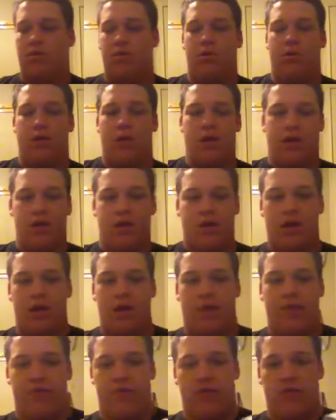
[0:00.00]
kind
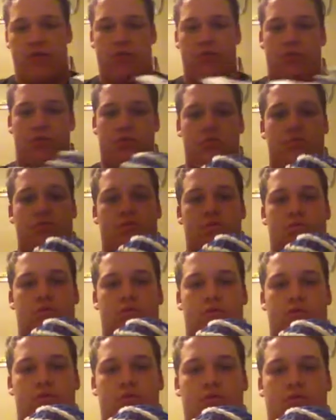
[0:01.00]
of a,
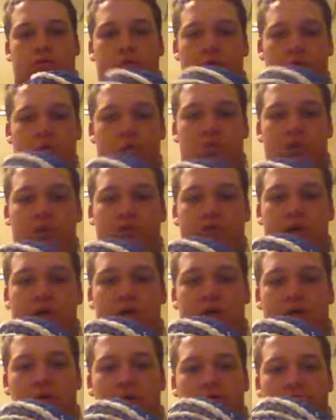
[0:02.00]
which one's
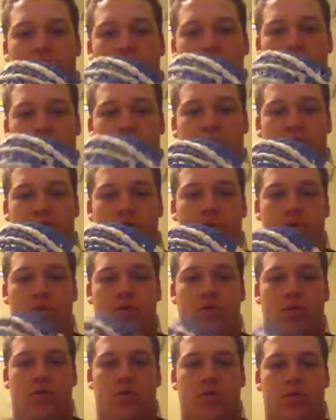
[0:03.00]
better between the
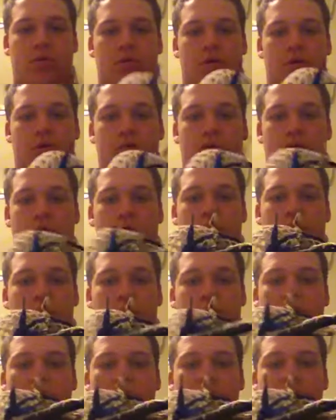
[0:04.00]
Surgeon and
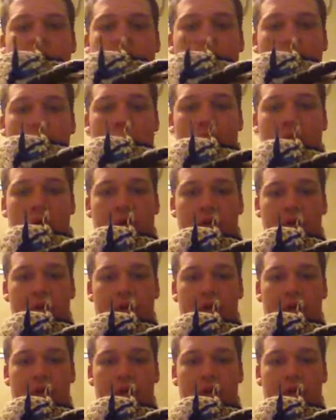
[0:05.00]
the Superpower.